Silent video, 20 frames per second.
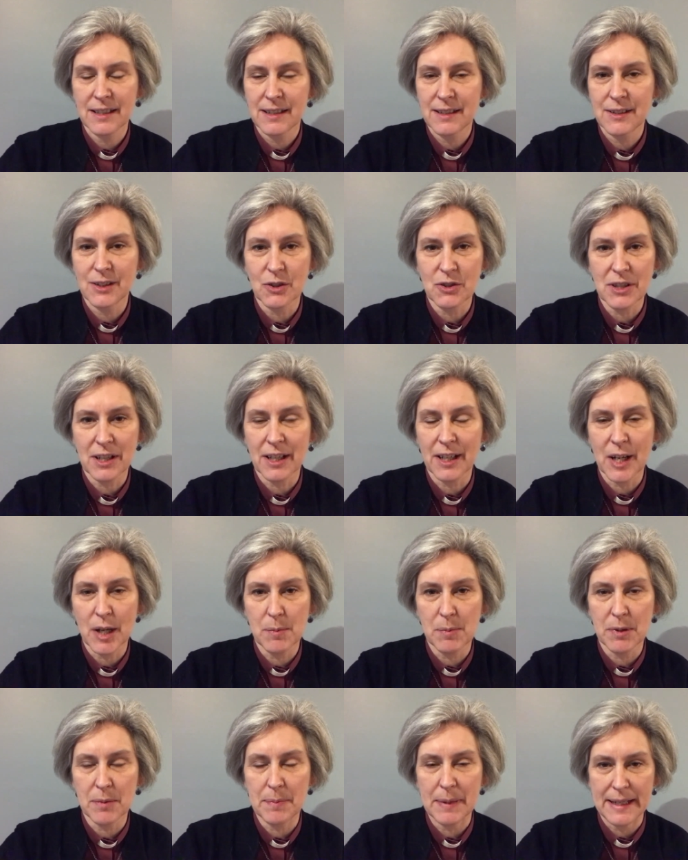not a
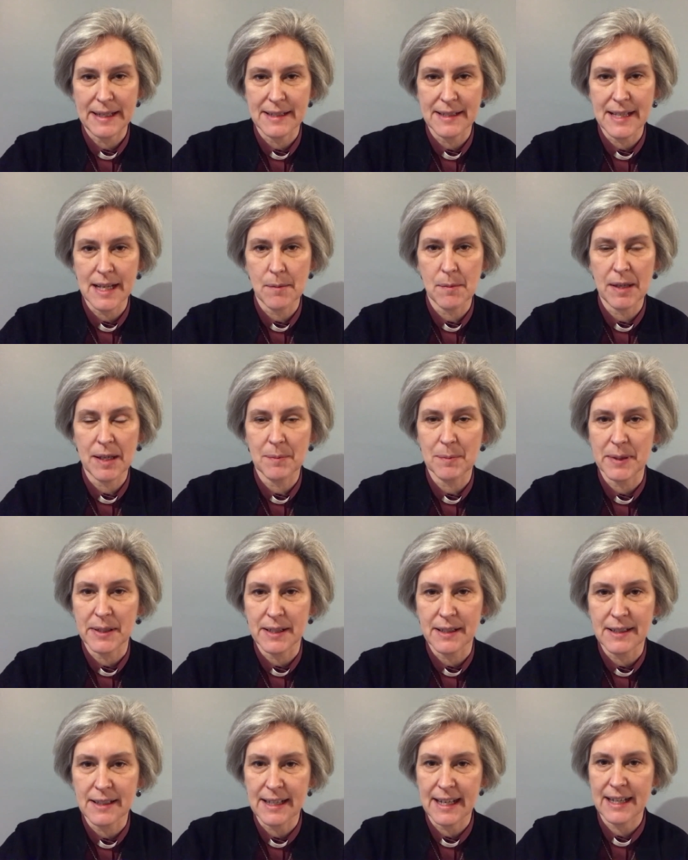global pandemic, but
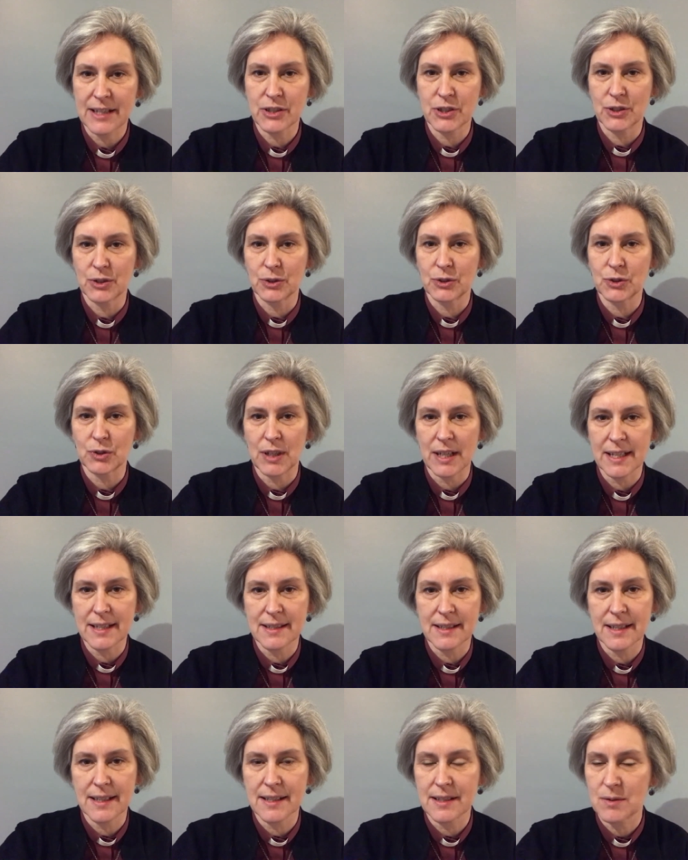a national
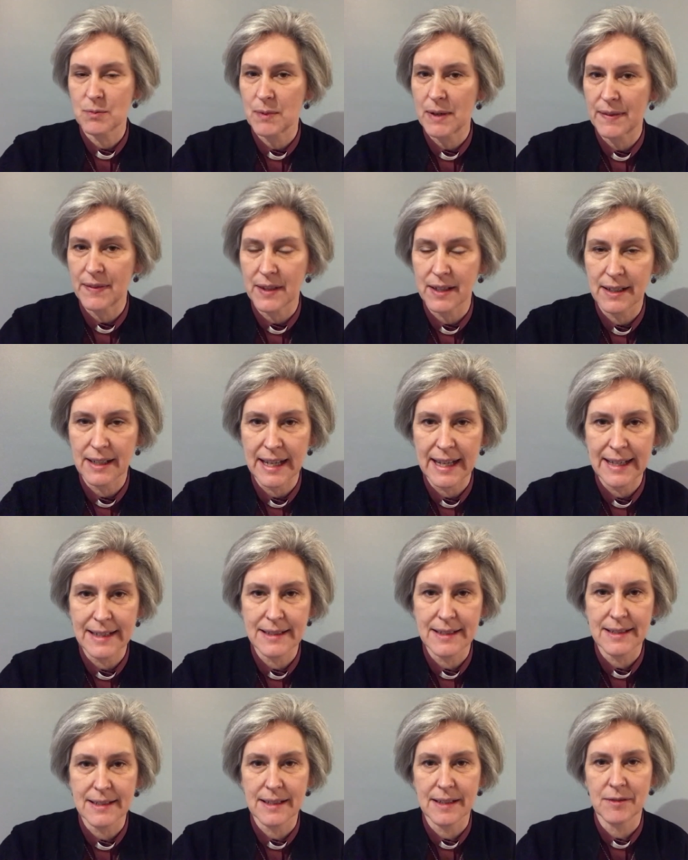crisis when the
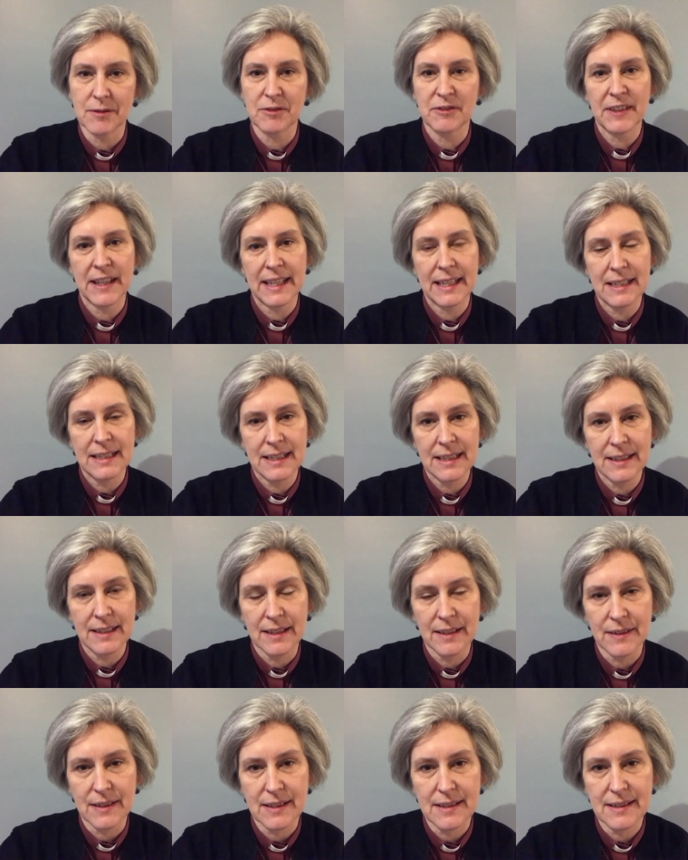land is invaded
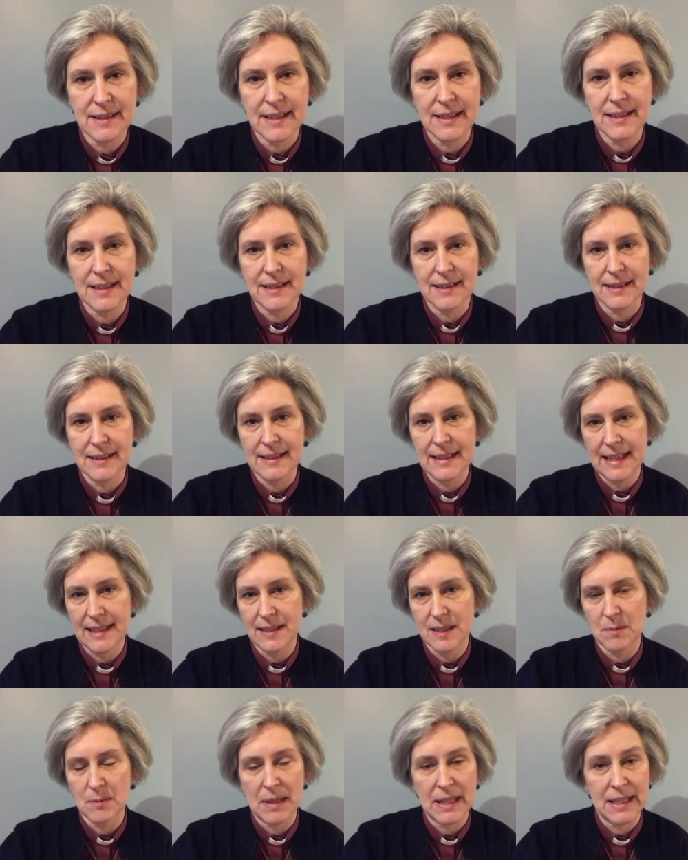and the cities are
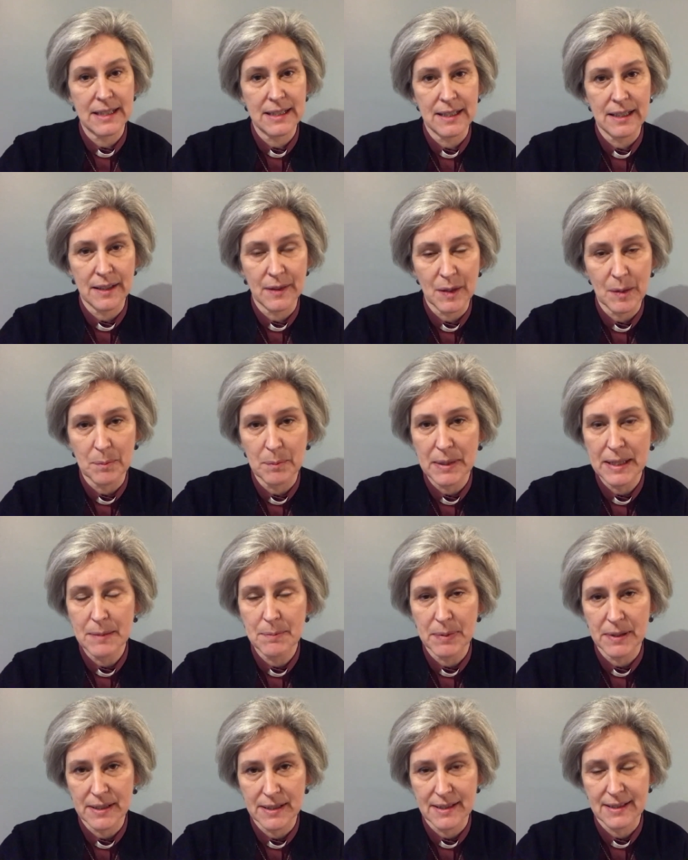decimated and the
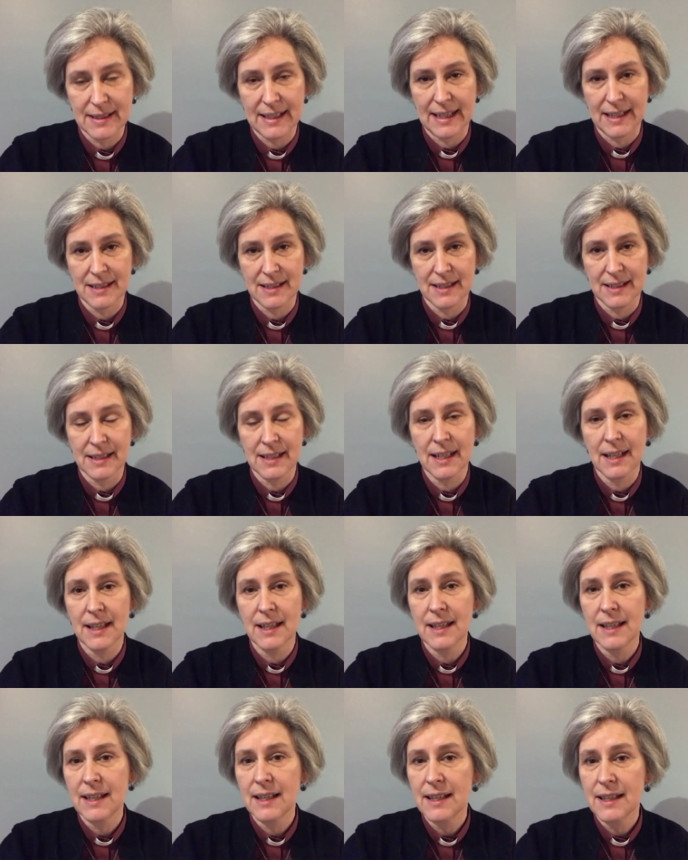people are scattered,
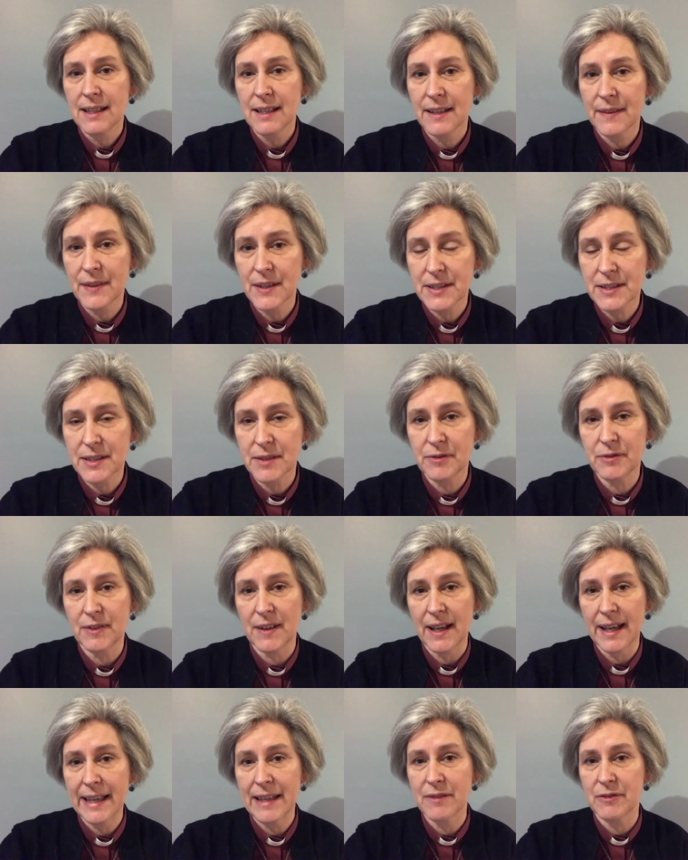and the
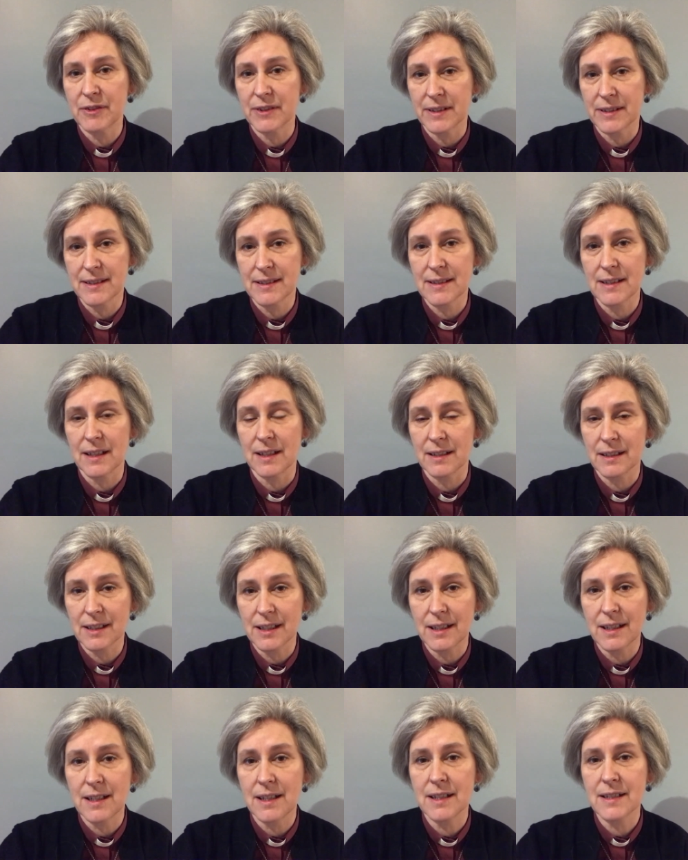survivors are
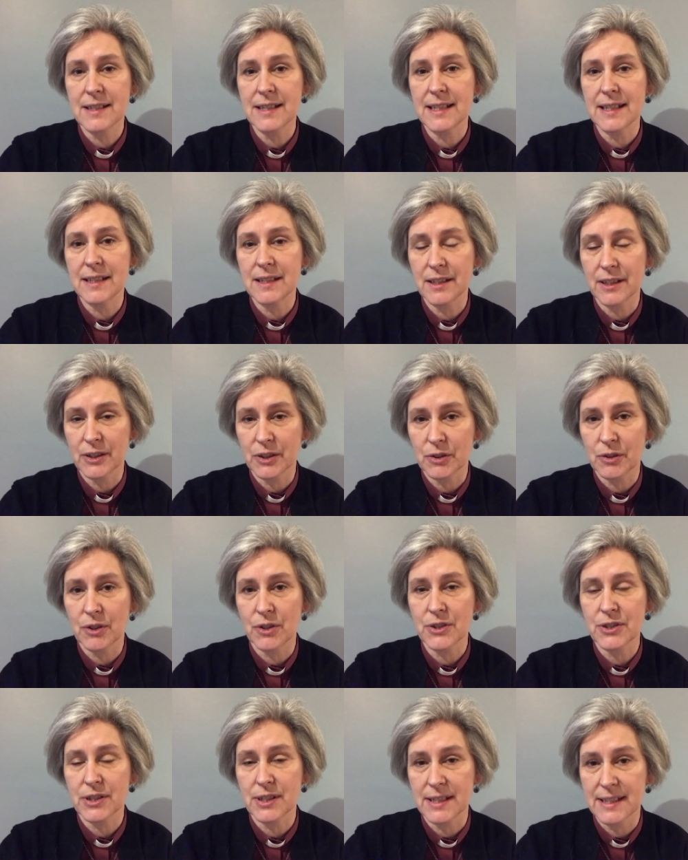carted
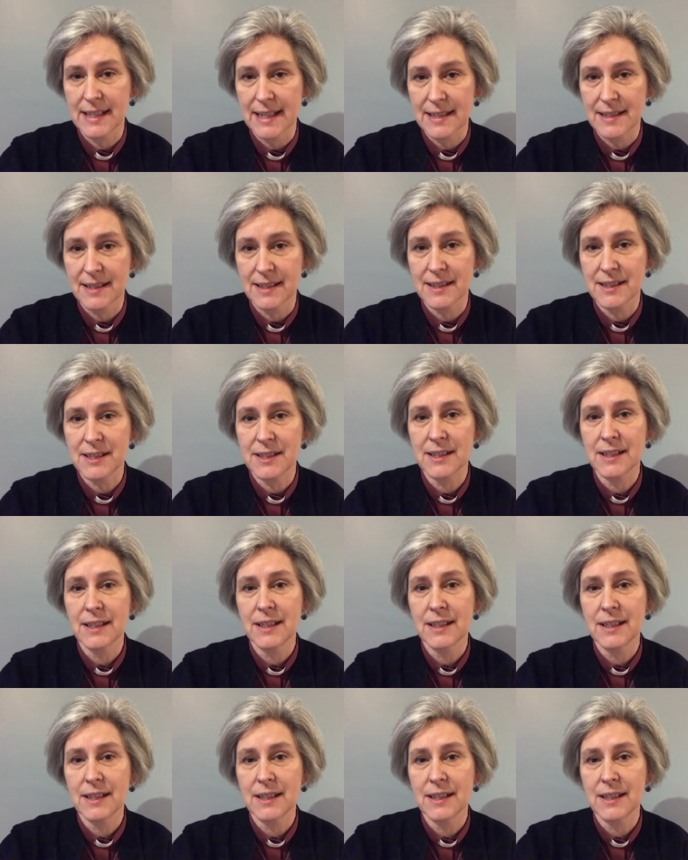across the desert